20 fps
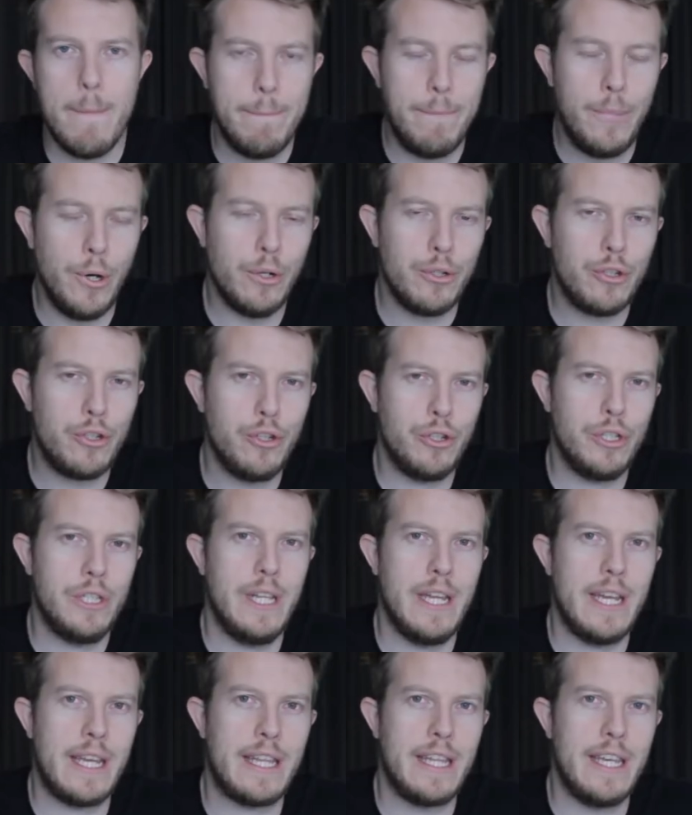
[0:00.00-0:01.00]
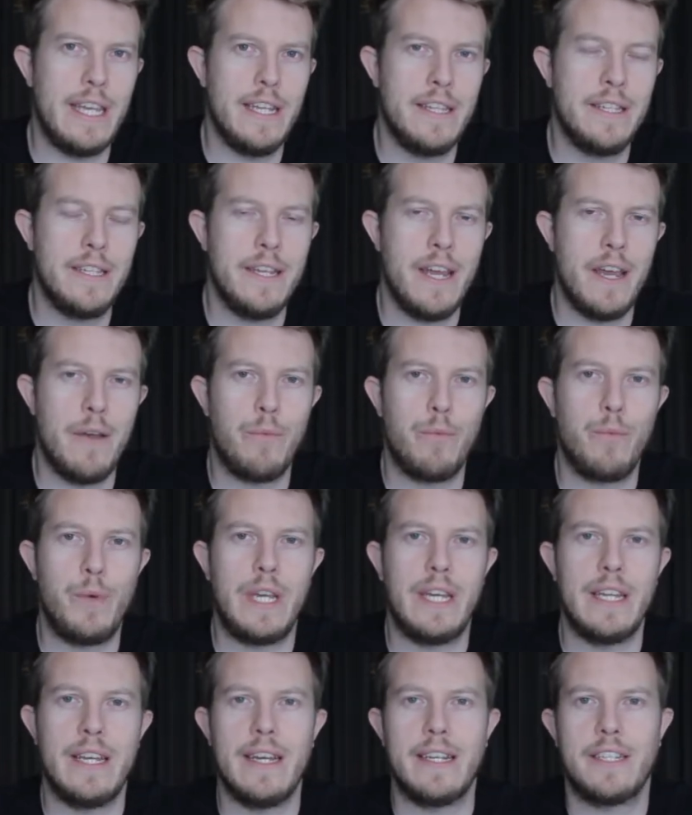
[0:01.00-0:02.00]
but just like the internet, we
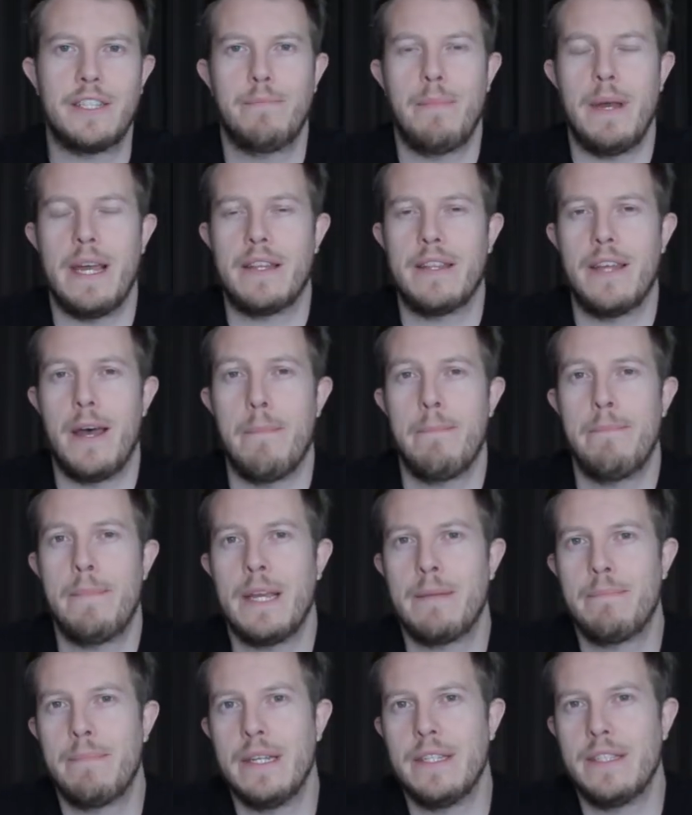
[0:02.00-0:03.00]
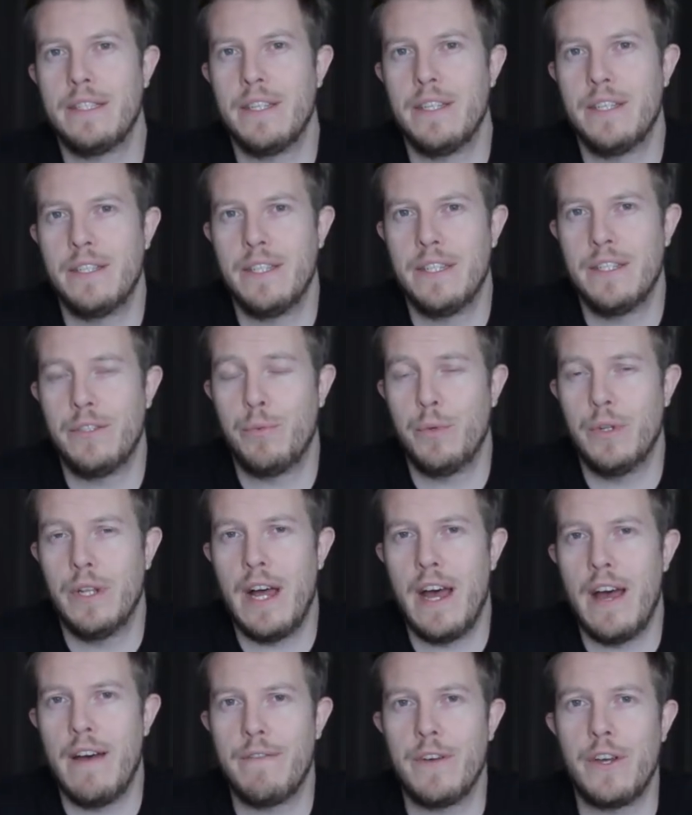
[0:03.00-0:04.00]
can expect that big businesses will
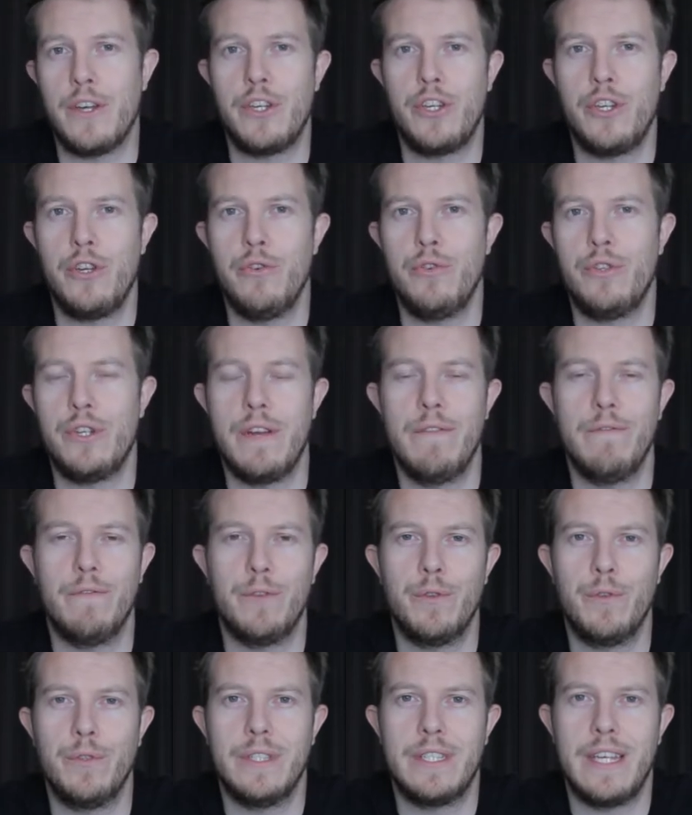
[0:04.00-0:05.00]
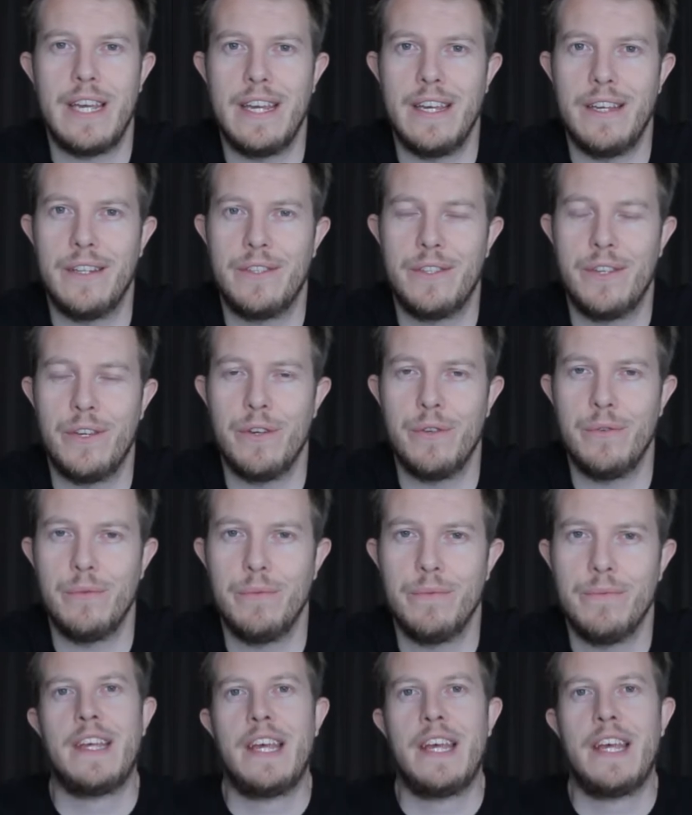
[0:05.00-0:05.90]
have a huge influence here too.